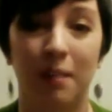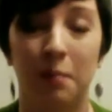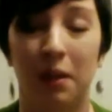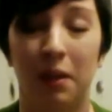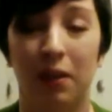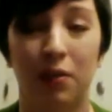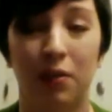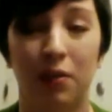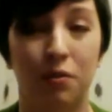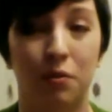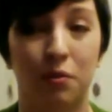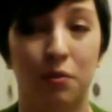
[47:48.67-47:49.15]

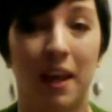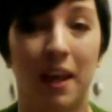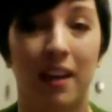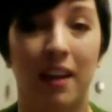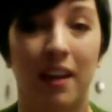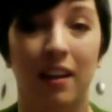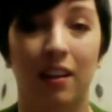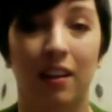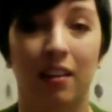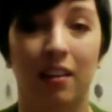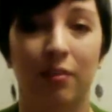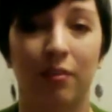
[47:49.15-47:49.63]

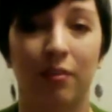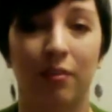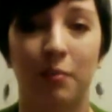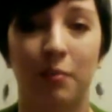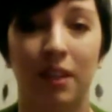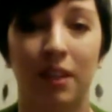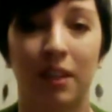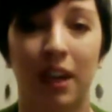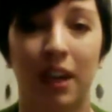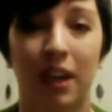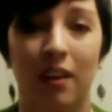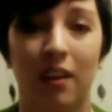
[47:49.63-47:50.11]
melodramatic from the
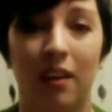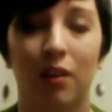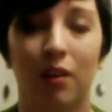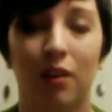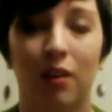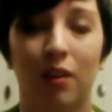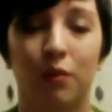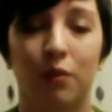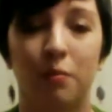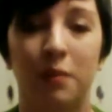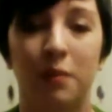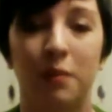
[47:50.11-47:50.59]
get-go
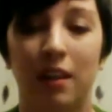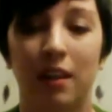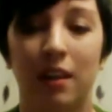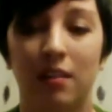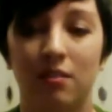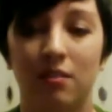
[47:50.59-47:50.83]
for me.